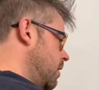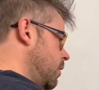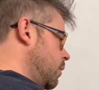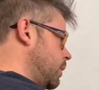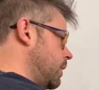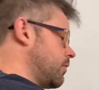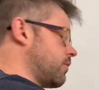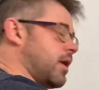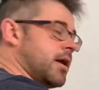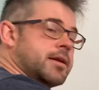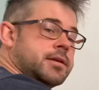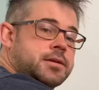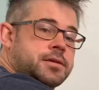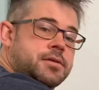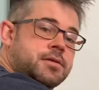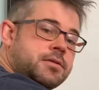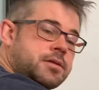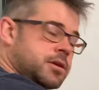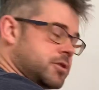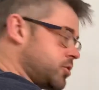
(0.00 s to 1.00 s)
we run into the
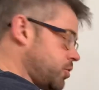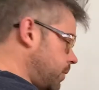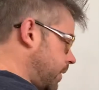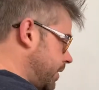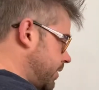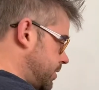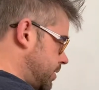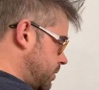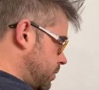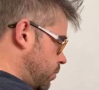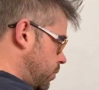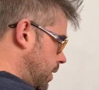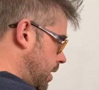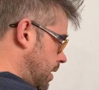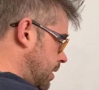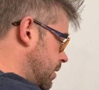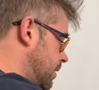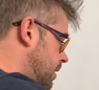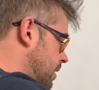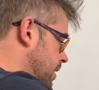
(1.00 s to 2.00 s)
situation
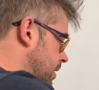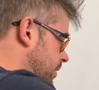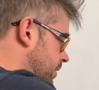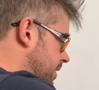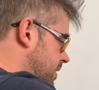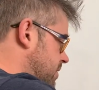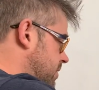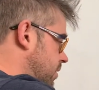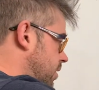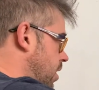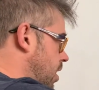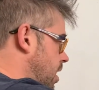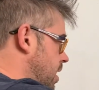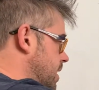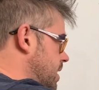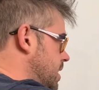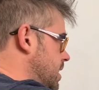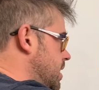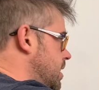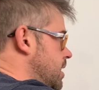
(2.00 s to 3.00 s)
where this
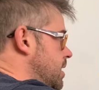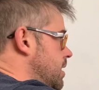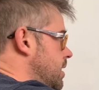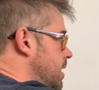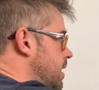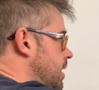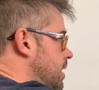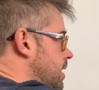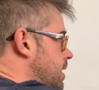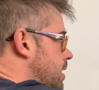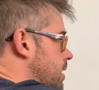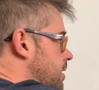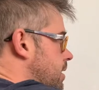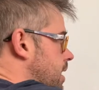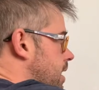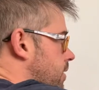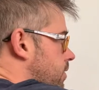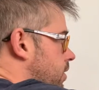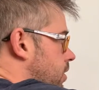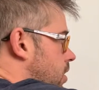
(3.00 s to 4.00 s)
ln e
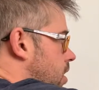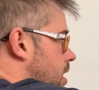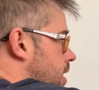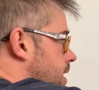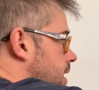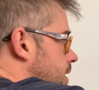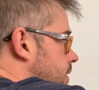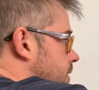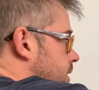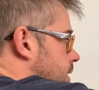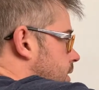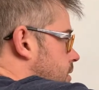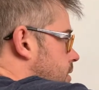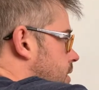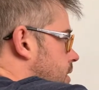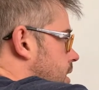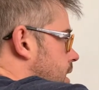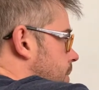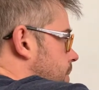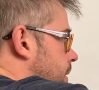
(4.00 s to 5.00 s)
and the ln e that
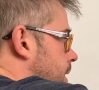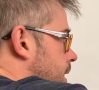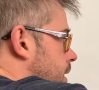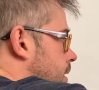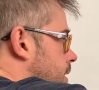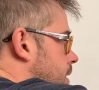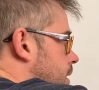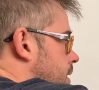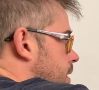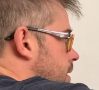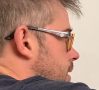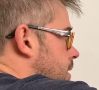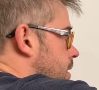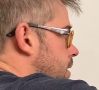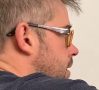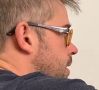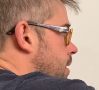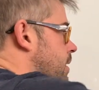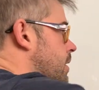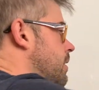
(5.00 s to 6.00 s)
occurred up here
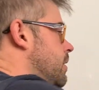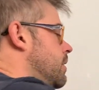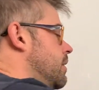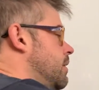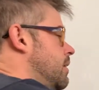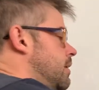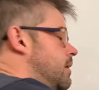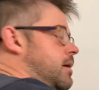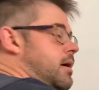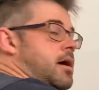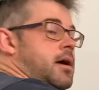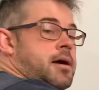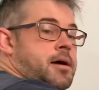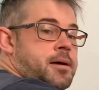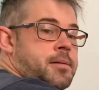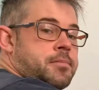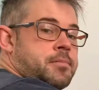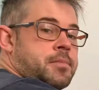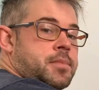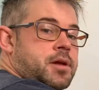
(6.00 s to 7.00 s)

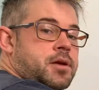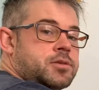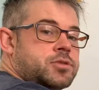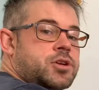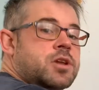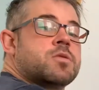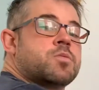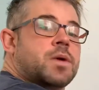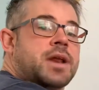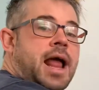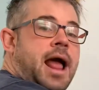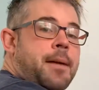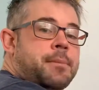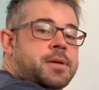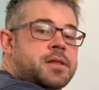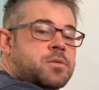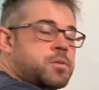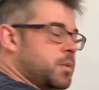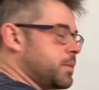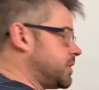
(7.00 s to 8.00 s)
are just what happens when we